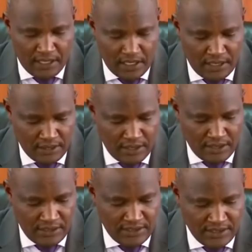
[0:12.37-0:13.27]
And
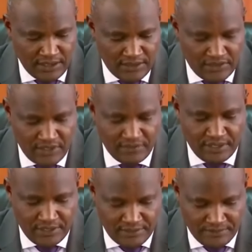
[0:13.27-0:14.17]
this is the
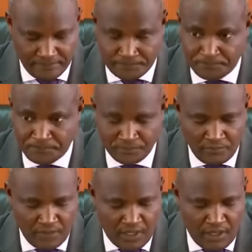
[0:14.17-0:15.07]
statement.
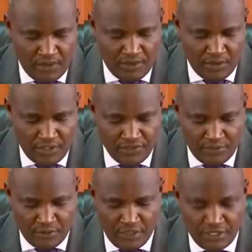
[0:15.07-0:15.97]
The Orange
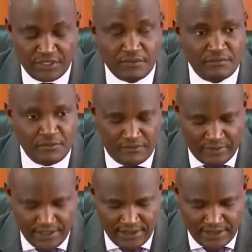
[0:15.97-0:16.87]
Democratic
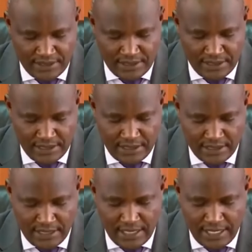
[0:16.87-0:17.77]
Movement
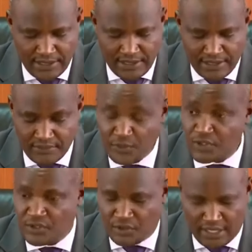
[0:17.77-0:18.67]
is the largest,
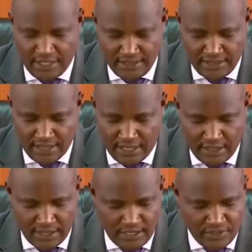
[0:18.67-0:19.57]
most organized
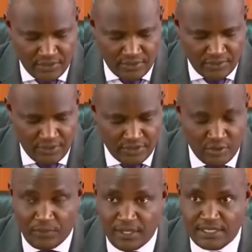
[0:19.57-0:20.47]
and national
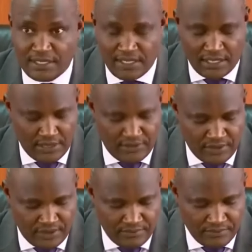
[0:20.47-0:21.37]
political party in the country.